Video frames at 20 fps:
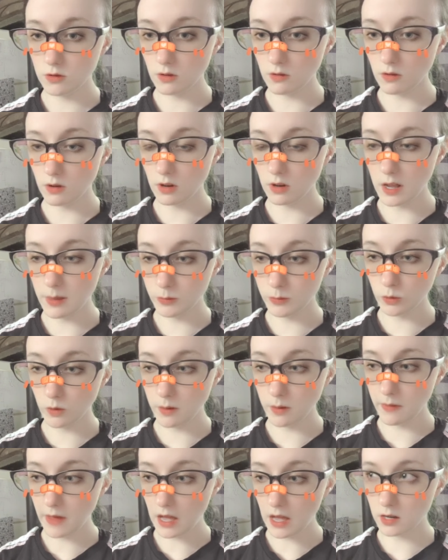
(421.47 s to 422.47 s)
I've got to keep
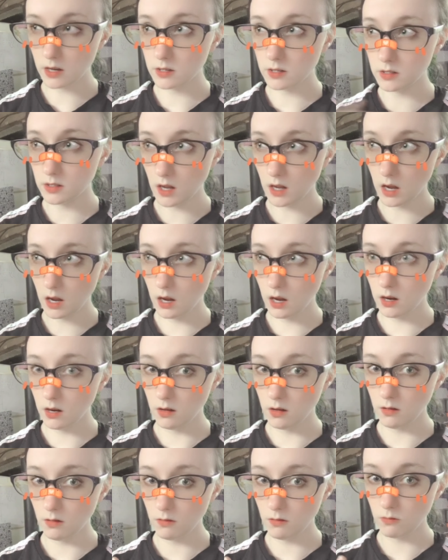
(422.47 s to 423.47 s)
doing that
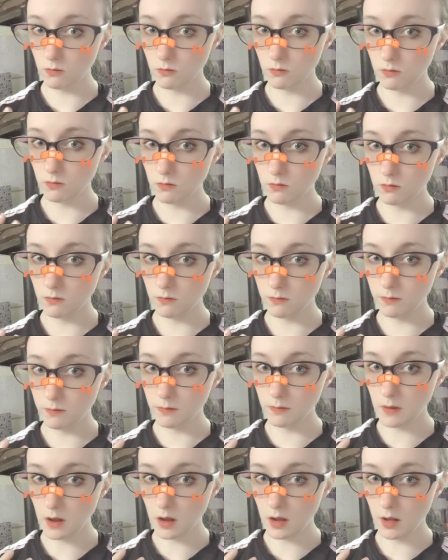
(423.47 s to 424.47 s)
design
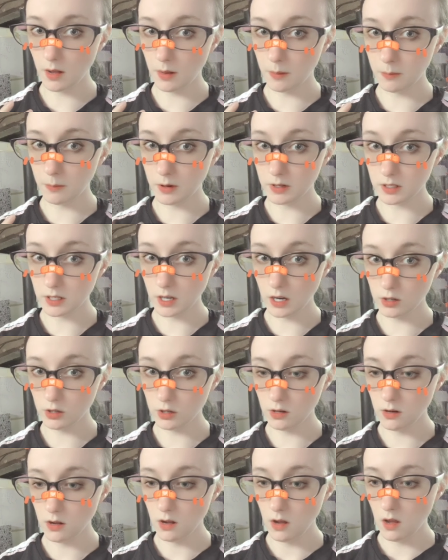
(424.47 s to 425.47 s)
presentation